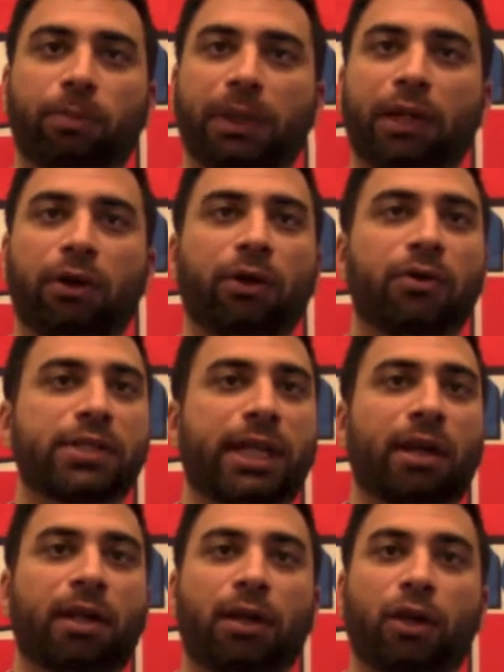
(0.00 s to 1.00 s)
beaters,
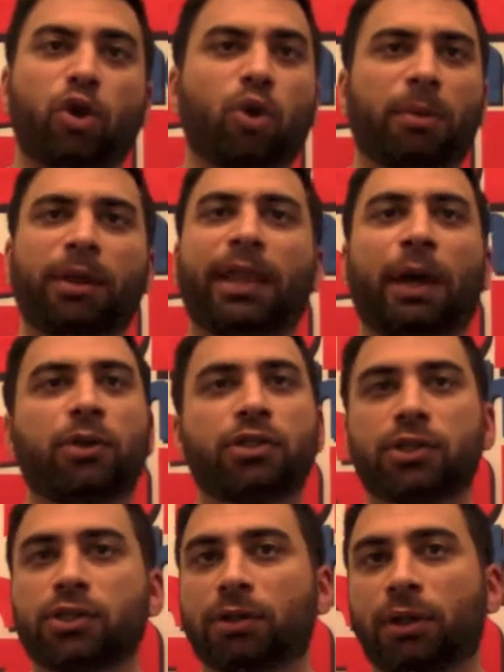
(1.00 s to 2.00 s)
and normally that would
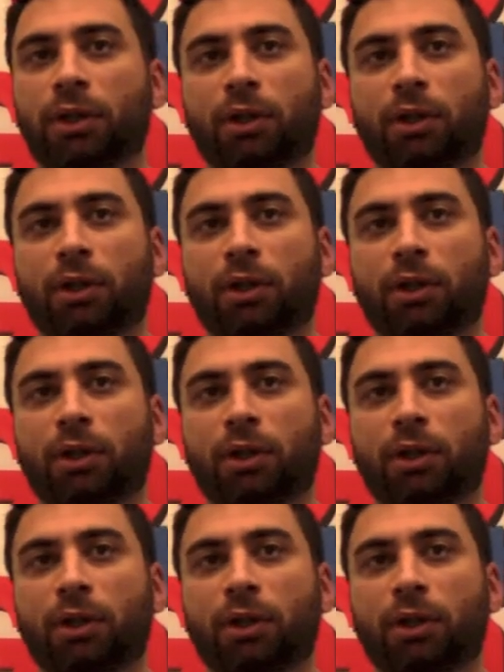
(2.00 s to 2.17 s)
just